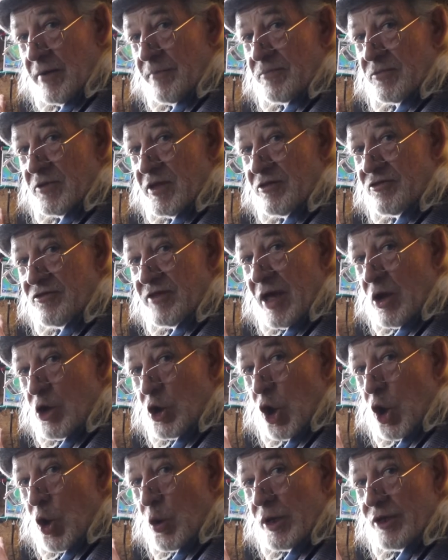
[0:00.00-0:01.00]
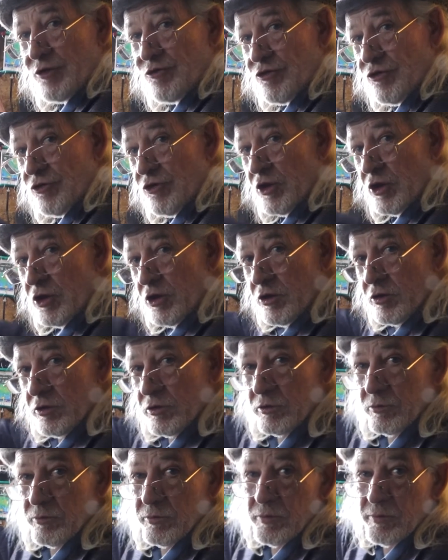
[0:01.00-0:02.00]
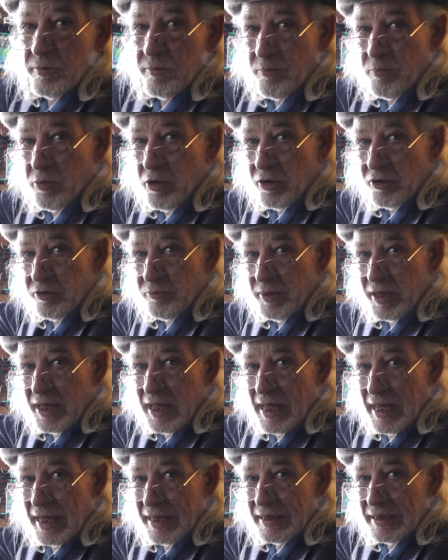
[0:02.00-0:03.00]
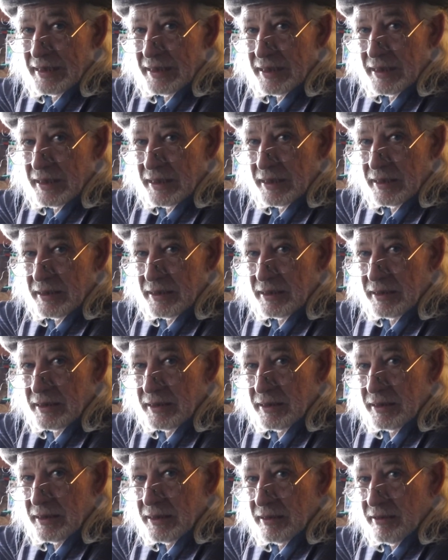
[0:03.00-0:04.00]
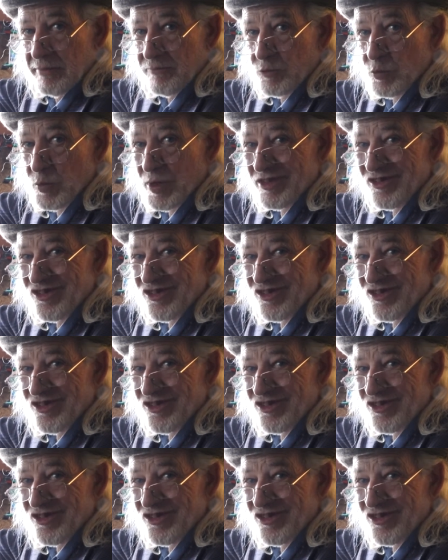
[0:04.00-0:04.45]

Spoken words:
This now go into the pod behind here, where the